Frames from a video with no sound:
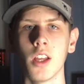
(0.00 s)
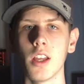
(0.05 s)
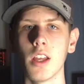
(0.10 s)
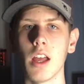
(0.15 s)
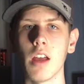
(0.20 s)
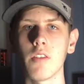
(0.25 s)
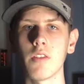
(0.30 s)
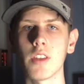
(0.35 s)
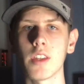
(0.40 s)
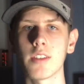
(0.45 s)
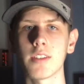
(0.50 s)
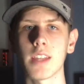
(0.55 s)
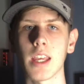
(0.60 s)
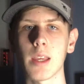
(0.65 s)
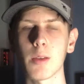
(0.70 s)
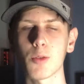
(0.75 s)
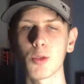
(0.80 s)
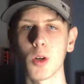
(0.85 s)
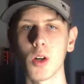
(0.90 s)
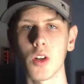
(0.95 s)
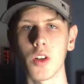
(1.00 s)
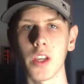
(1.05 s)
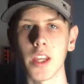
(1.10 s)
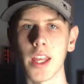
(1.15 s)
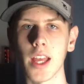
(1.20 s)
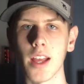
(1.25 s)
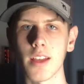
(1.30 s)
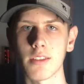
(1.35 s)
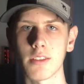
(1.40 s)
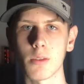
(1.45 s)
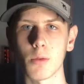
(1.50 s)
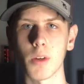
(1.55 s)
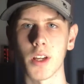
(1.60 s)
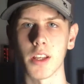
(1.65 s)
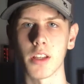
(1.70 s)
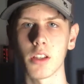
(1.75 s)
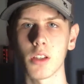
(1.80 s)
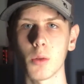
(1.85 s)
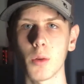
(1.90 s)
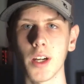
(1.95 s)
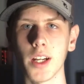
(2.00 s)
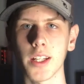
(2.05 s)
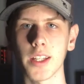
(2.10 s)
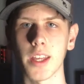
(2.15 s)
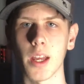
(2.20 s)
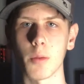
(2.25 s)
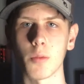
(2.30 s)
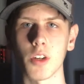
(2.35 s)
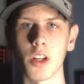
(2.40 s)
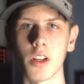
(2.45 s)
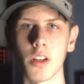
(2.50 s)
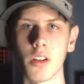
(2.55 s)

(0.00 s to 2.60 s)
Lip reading: have the same quality as the regular wide camera.